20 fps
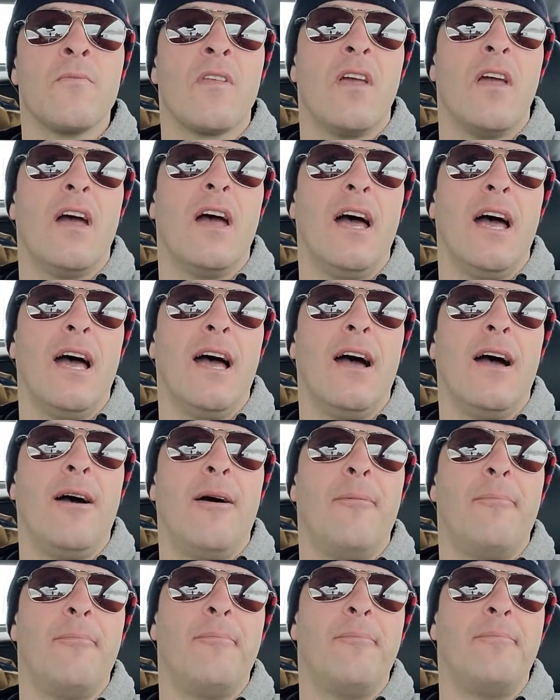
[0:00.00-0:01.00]

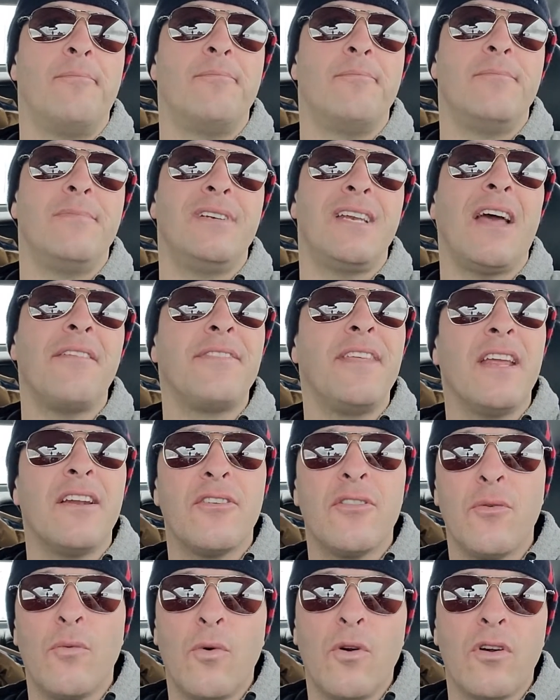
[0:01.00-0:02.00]
not the end
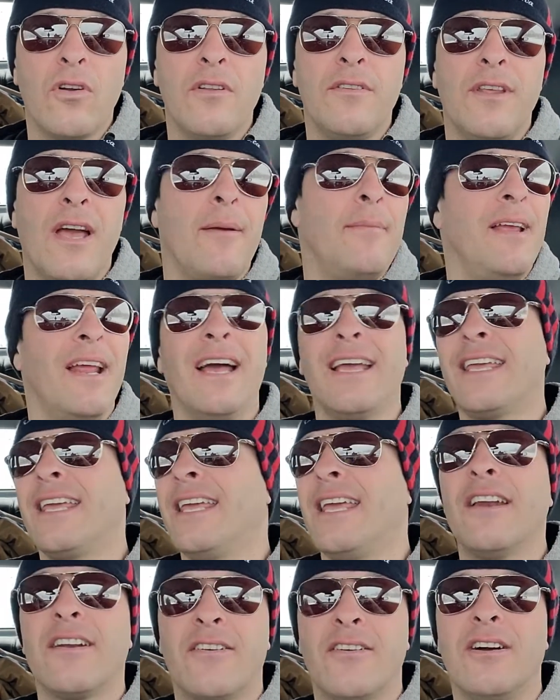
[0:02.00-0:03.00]
of the world. I mean, I can
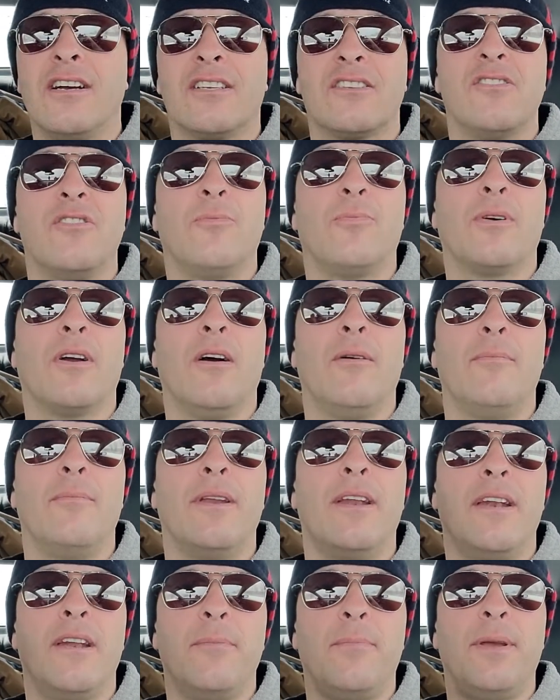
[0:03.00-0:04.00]
get across, no problem.
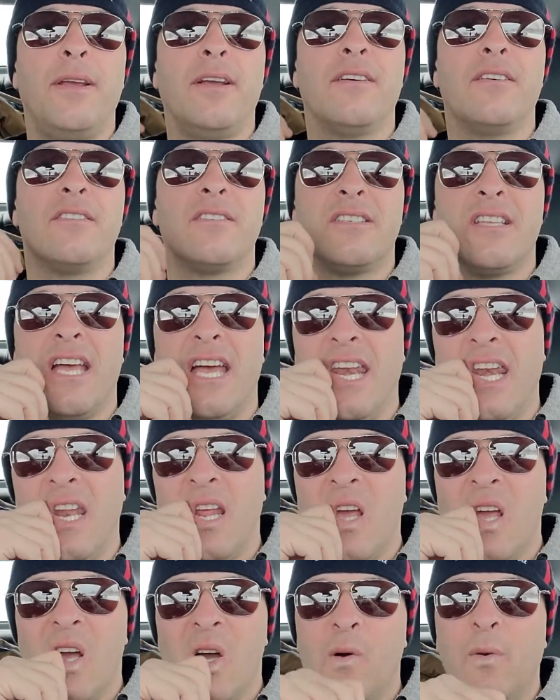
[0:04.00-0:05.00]
But it appears that
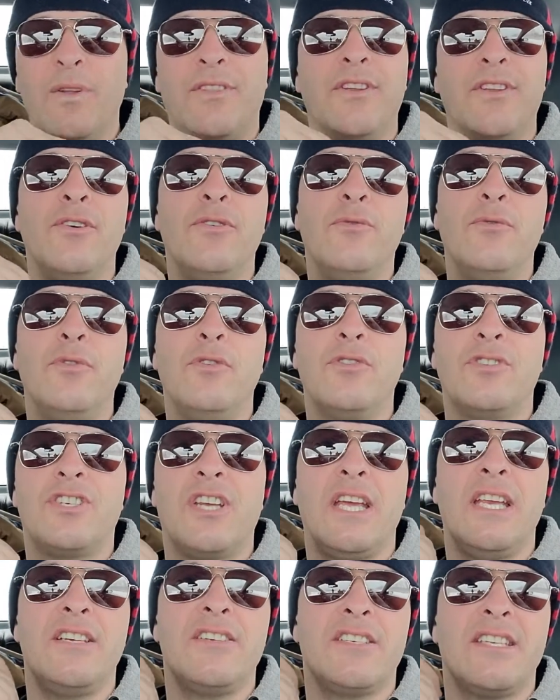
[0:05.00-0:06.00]
with the new rule
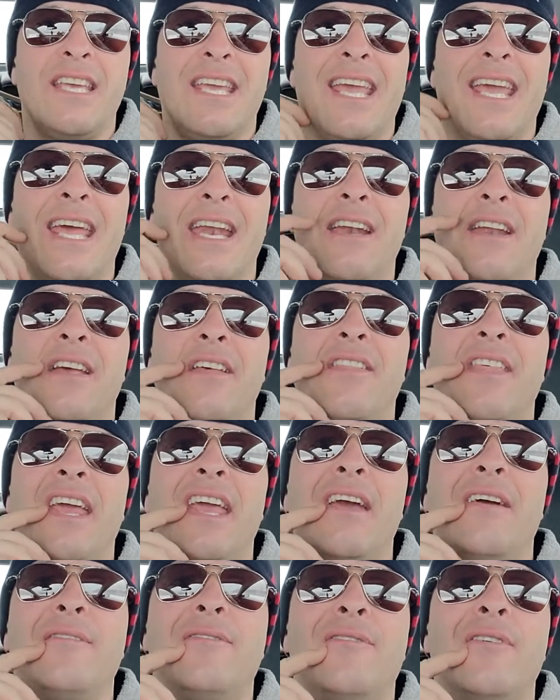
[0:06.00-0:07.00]
changes in Canada,
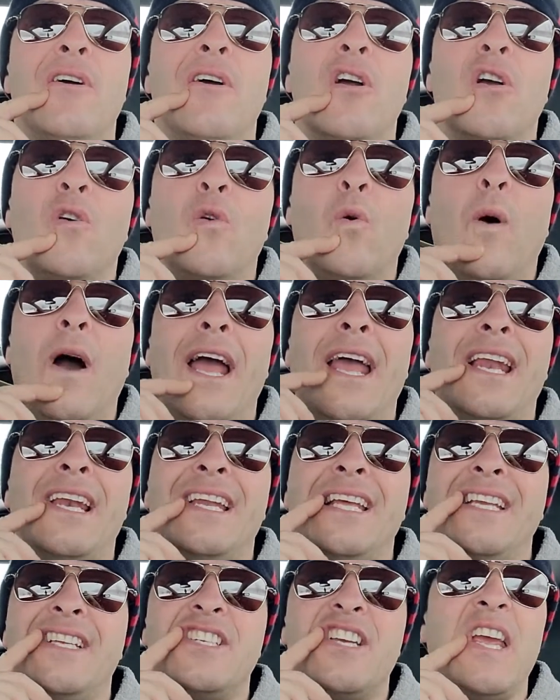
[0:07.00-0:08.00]
they have
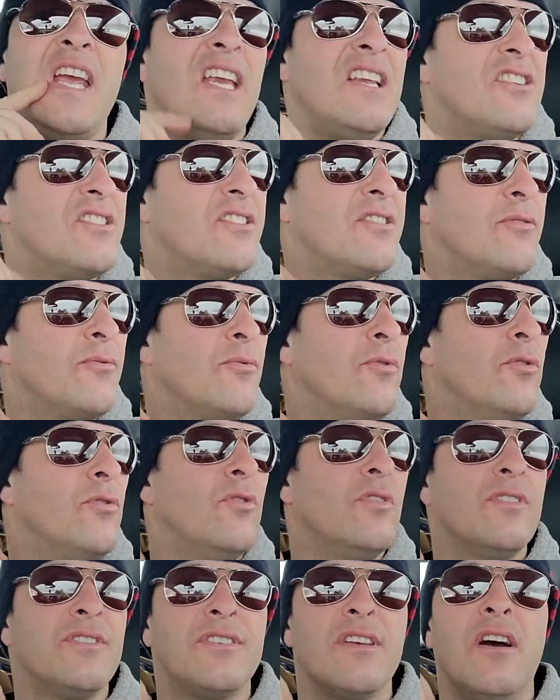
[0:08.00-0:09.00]
quietly changed the
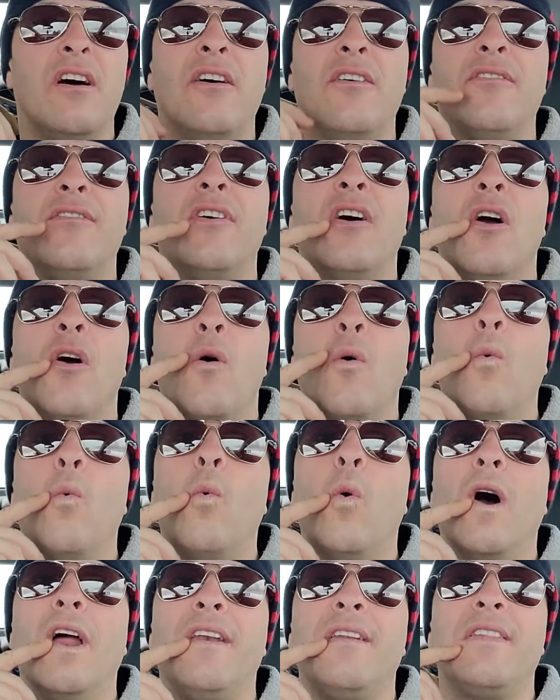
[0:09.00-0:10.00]
rules of
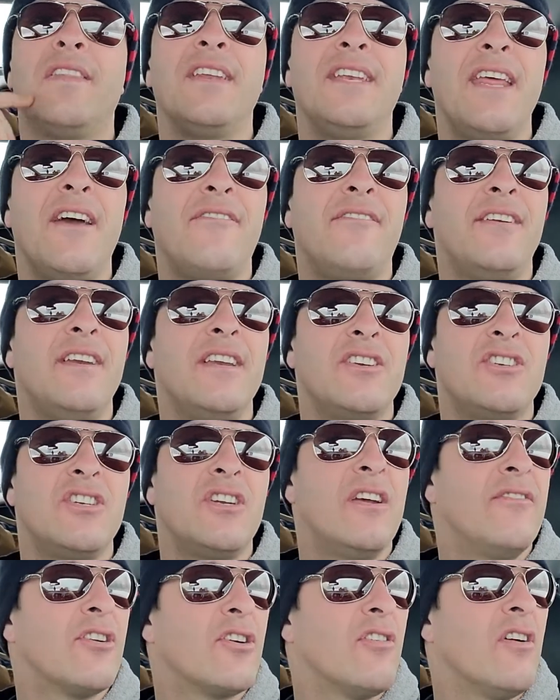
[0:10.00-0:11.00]
what the definition
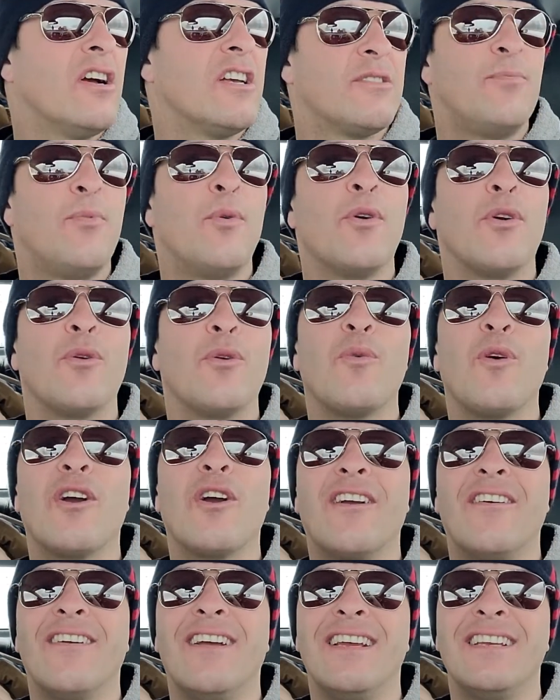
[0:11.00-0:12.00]
of a cross-border
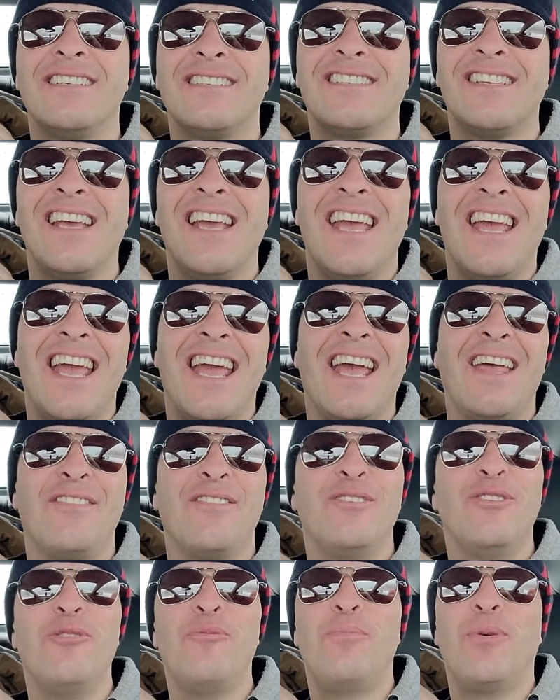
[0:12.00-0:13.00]
worker is, and
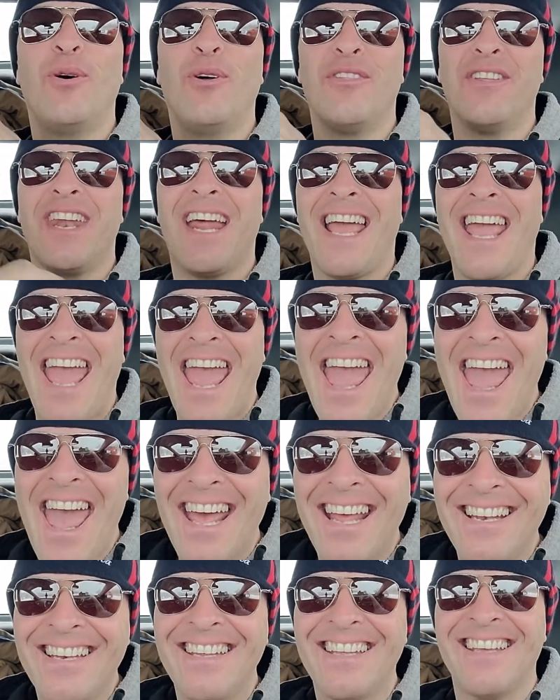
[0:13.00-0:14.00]
the loophole that I
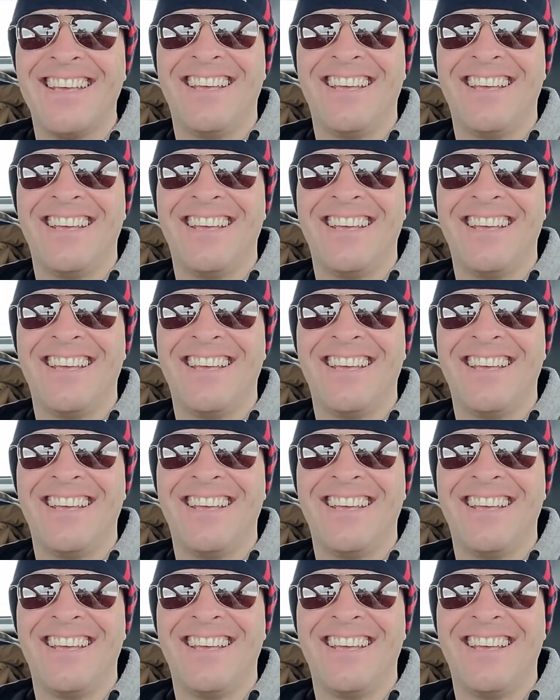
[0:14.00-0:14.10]
had